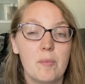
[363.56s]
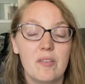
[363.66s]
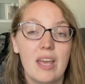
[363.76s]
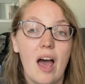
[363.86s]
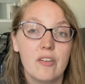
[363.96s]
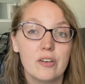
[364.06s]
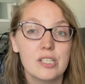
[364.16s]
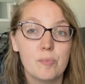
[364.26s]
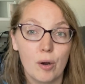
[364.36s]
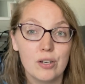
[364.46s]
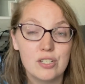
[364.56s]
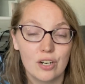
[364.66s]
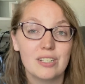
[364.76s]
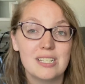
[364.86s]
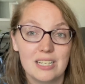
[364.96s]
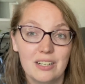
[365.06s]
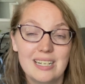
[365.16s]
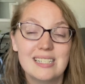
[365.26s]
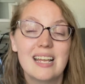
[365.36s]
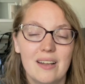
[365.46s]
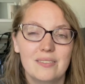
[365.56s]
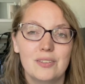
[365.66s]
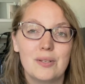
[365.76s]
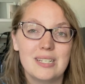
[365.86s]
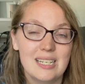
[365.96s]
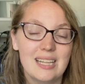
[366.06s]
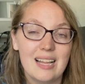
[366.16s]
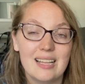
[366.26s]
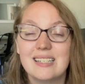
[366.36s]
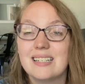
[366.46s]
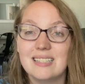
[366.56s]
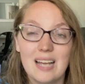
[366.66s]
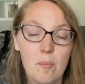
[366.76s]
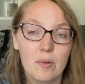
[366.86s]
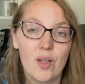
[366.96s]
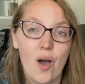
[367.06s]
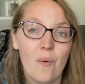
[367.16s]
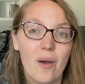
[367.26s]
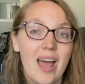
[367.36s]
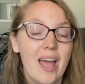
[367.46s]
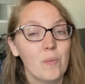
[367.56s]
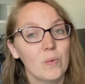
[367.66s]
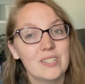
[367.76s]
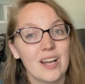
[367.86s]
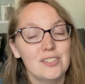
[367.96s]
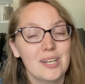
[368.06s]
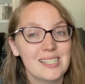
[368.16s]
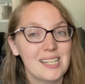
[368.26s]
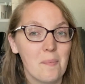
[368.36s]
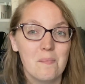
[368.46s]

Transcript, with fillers: of the other Smart Start series. You can see that list down below and we'll talk to you next time.